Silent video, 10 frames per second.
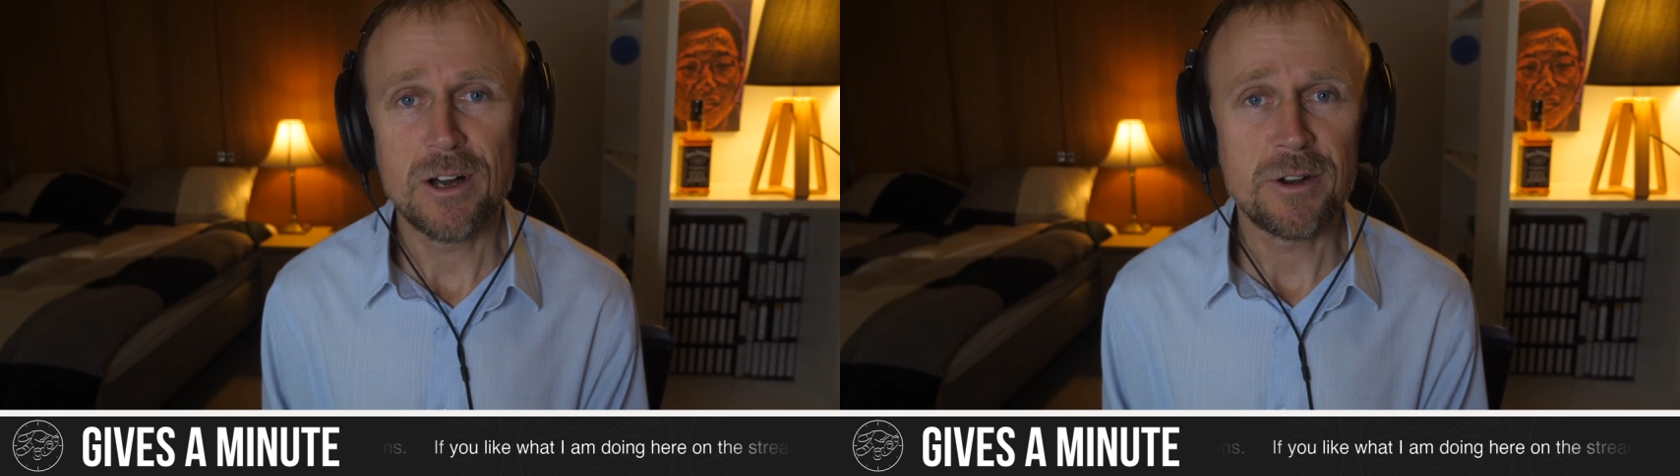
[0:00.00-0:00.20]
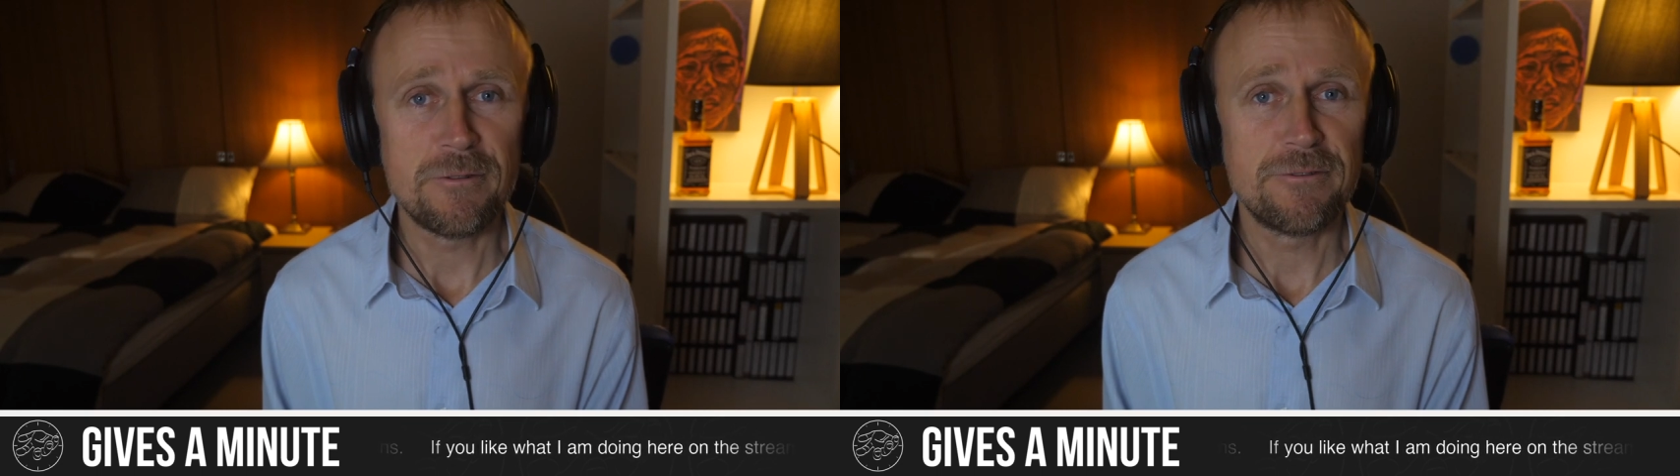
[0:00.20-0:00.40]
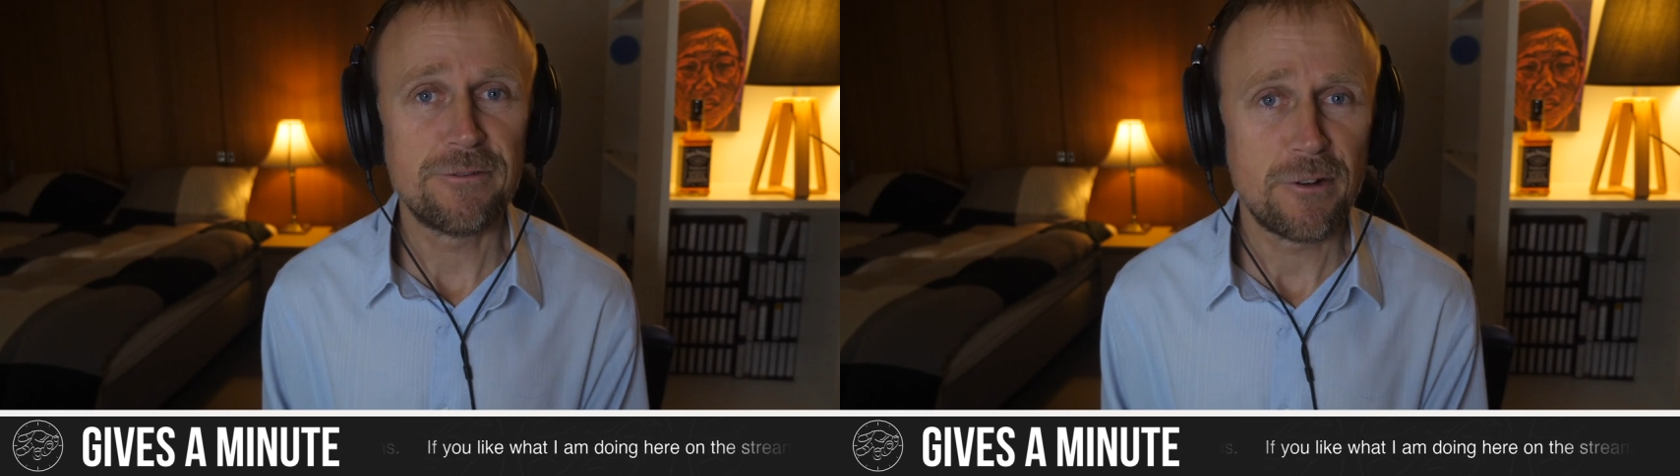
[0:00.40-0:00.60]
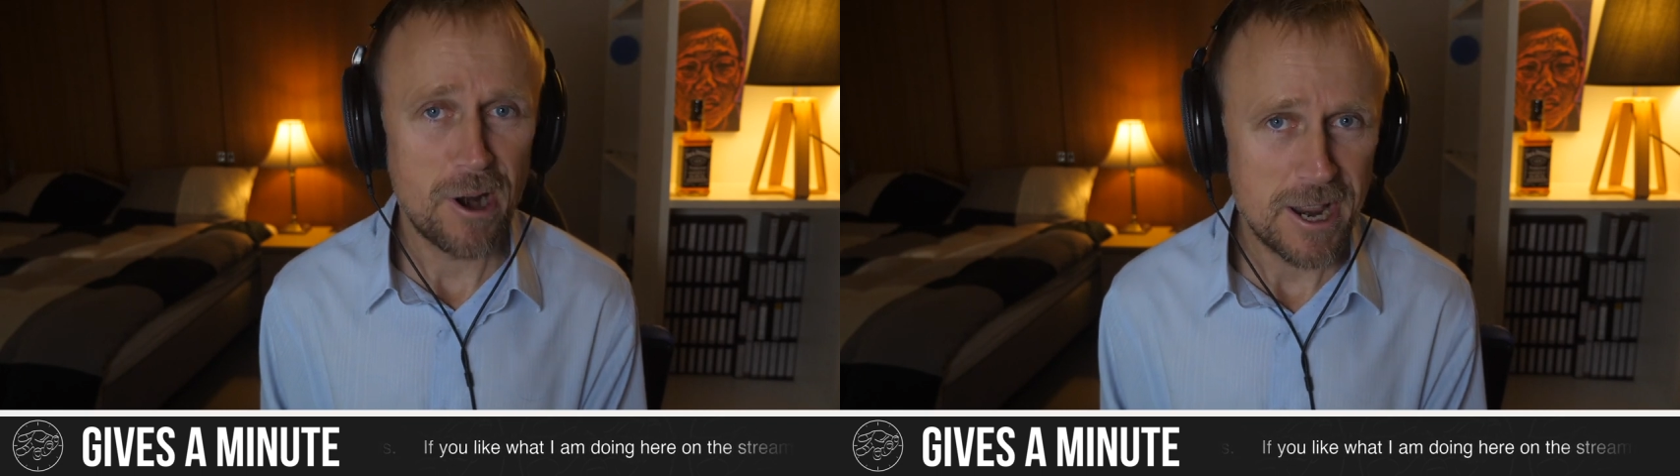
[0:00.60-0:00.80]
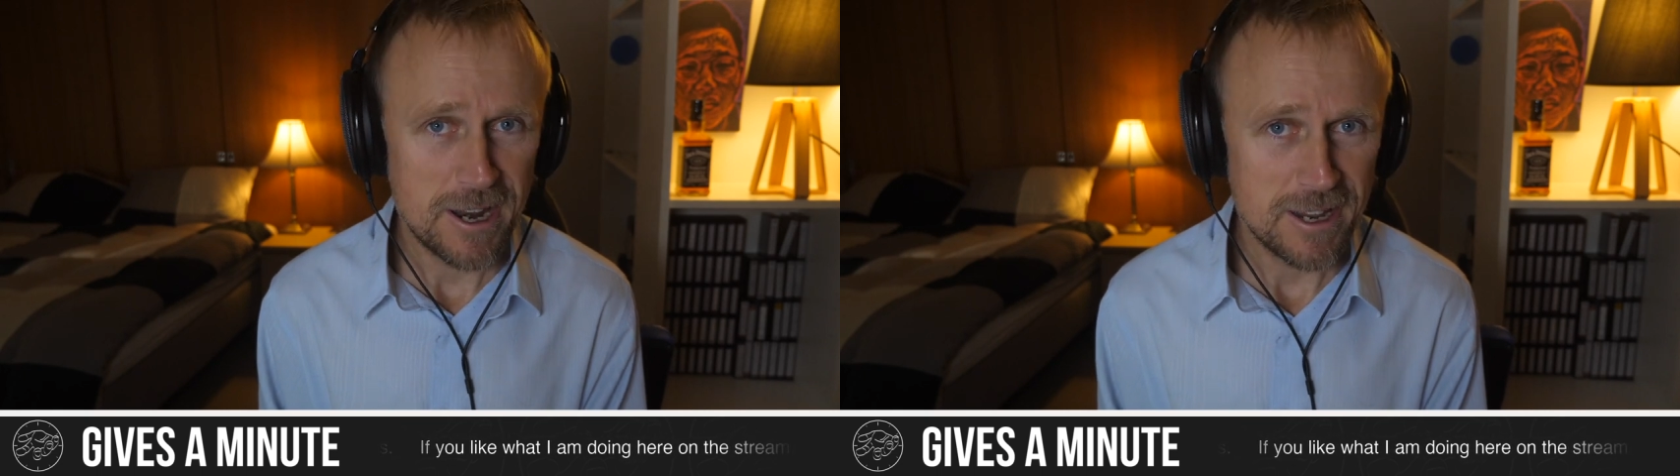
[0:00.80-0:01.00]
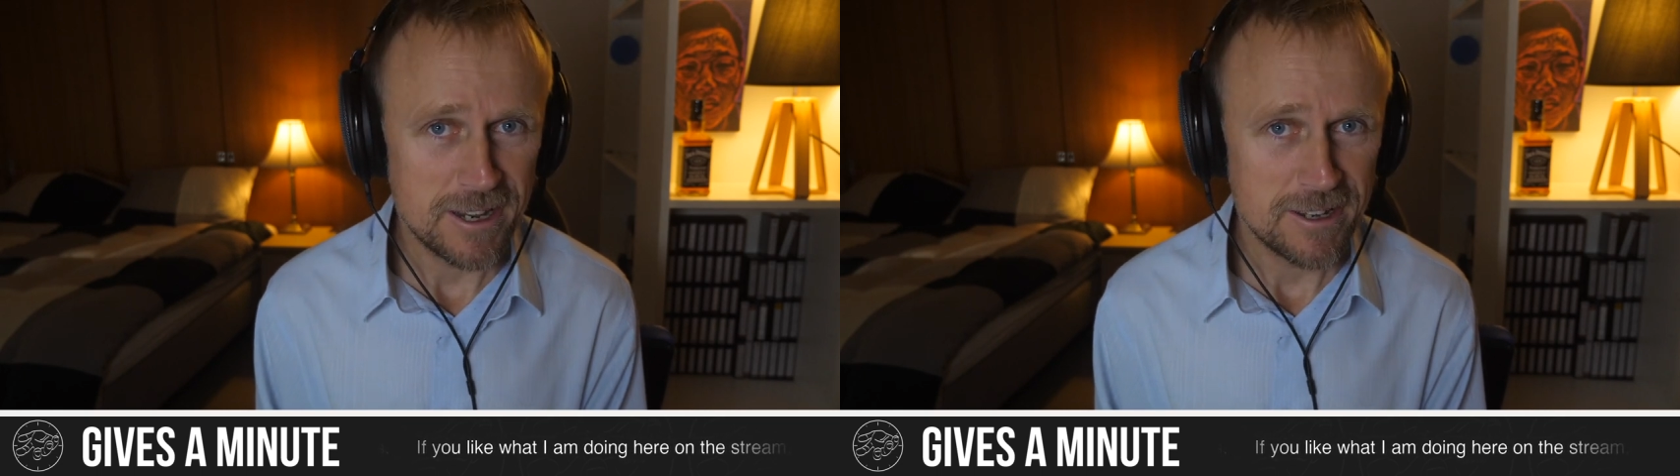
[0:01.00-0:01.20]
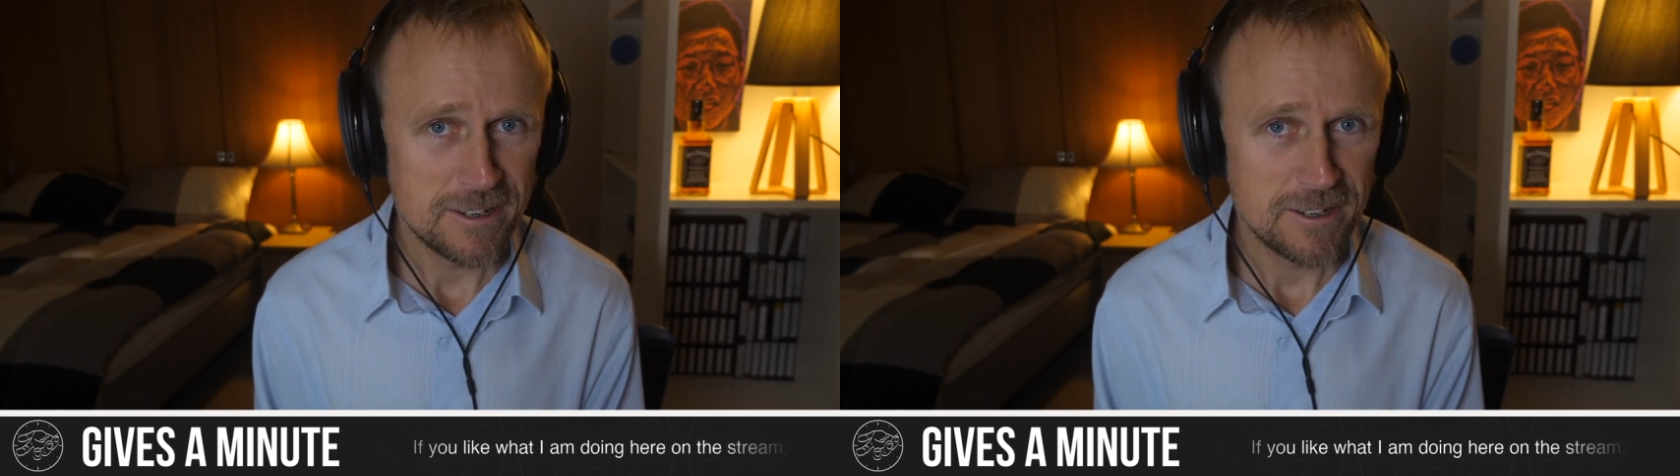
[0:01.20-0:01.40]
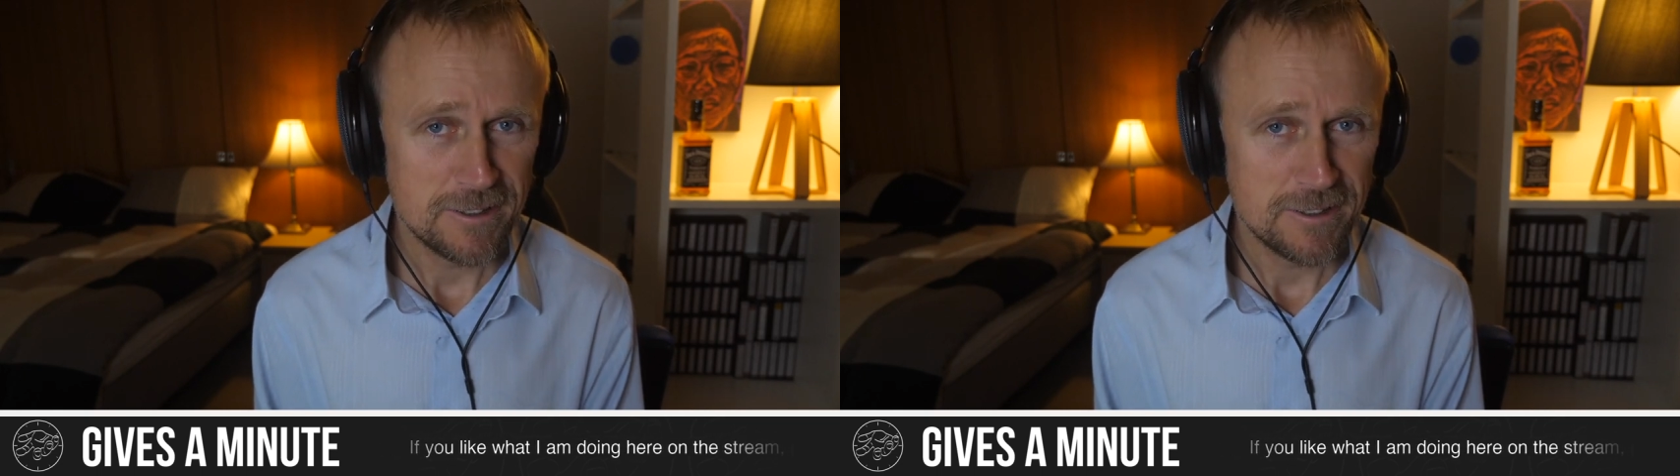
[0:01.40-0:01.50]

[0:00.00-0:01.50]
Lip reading: on a Friday,